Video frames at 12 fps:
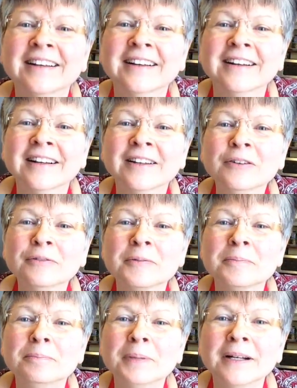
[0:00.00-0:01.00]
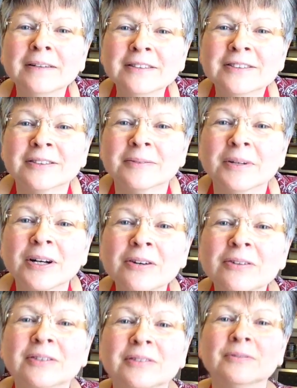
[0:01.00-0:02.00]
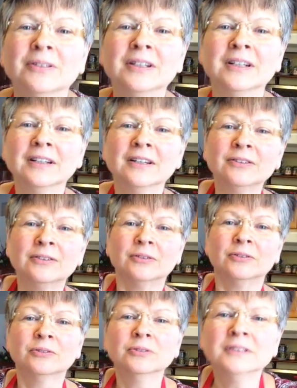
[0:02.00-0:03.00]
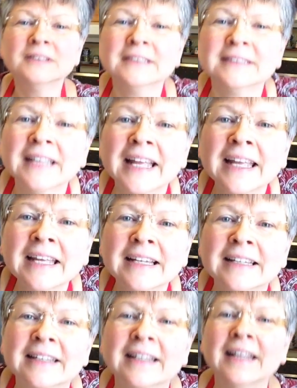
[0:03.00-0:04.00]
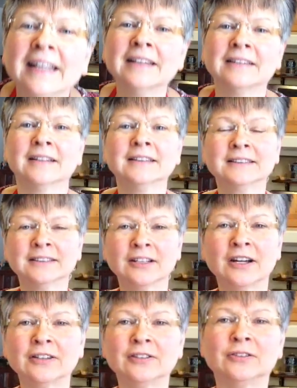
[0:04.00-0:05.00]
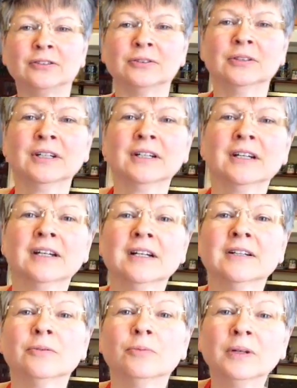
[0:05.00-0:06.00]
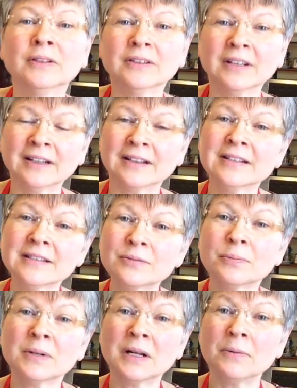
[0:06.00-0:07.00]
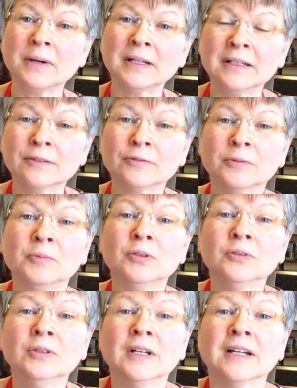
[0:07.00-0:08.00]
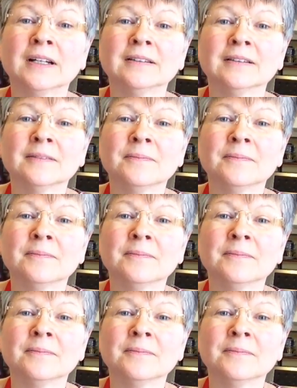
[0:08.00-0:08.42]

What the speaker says: Hello from Belgium. Oh, well, hello. Who's this? Anne. Anne, nice to talk to you. Well, this is what I want to hear from you guys.